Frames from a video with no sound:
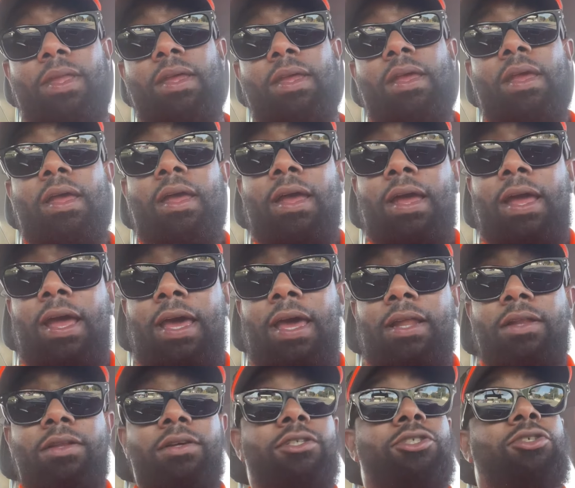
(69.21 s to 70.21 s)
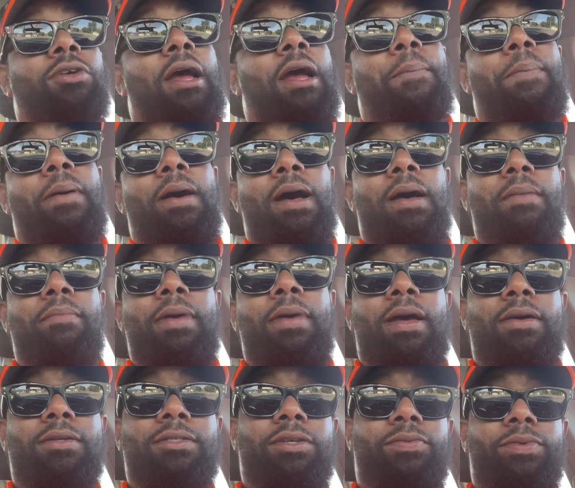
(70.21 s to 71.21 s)
And a little tripod
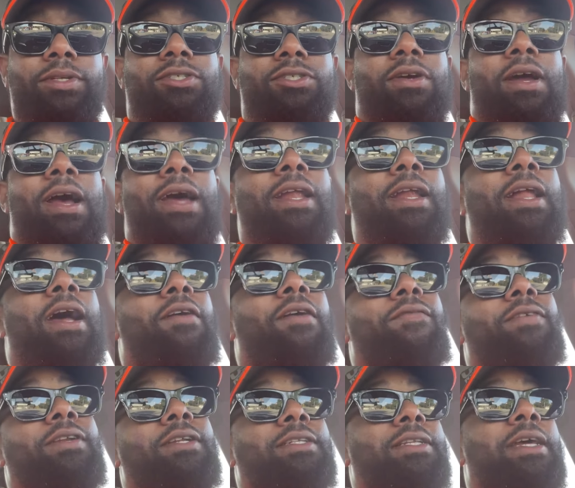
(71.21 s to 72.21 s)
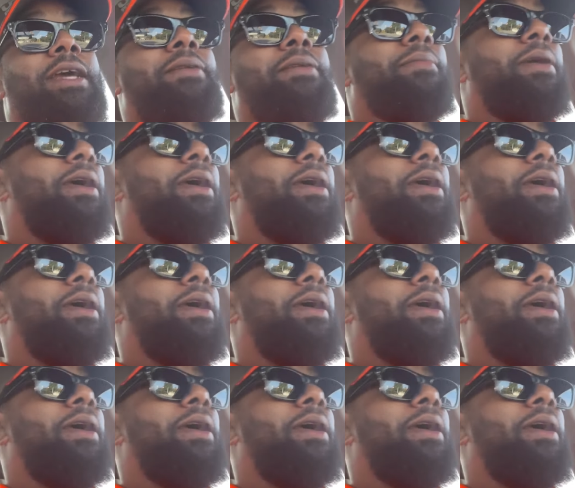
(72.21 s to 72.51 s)
mount. So we trying it out for the day,